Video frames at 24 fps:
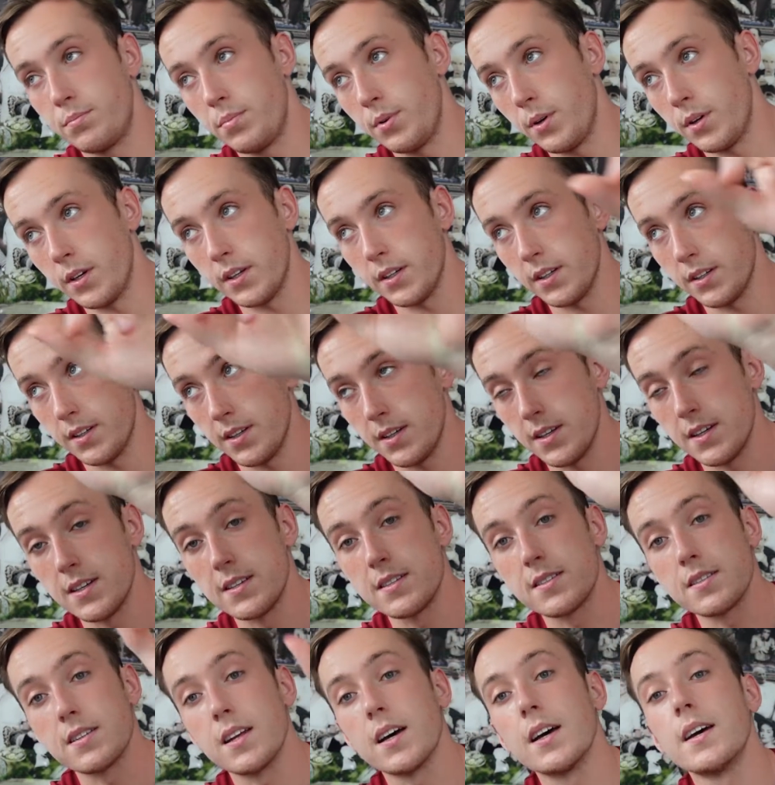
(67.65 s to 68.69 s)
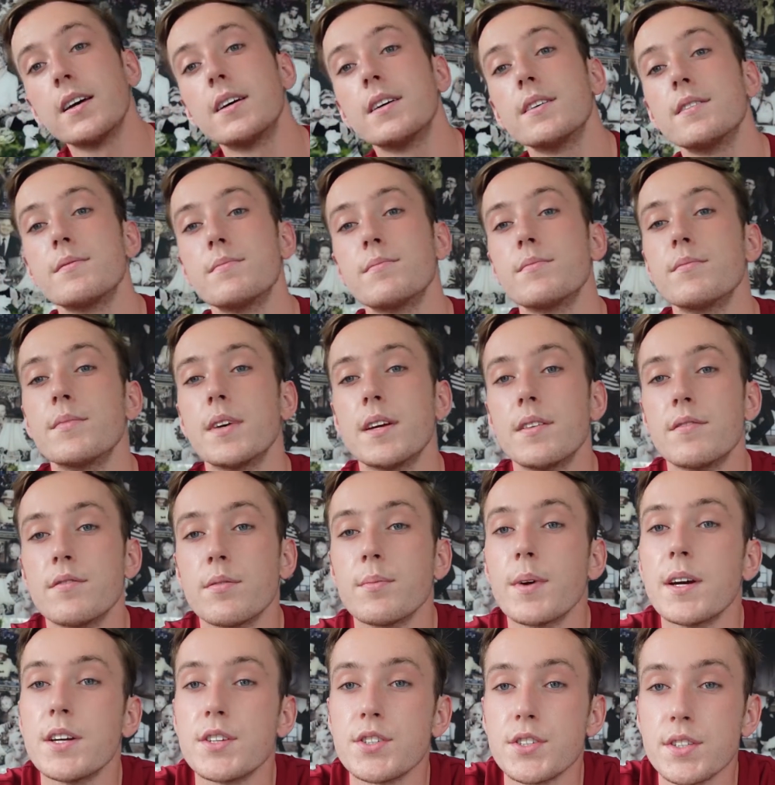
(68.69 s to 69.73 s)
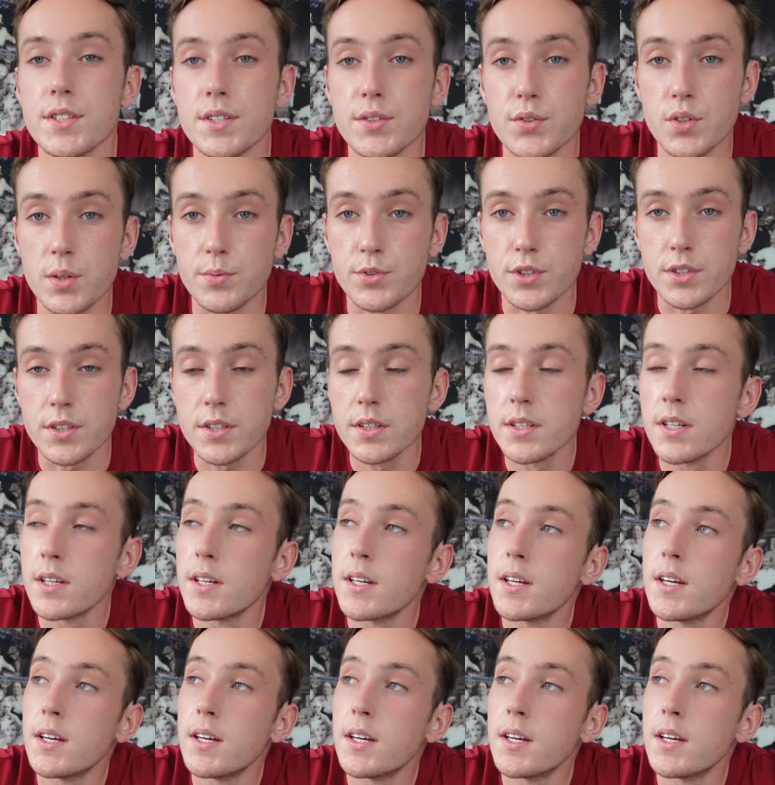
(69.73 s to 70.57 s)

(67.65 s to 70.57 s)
put his information in the description.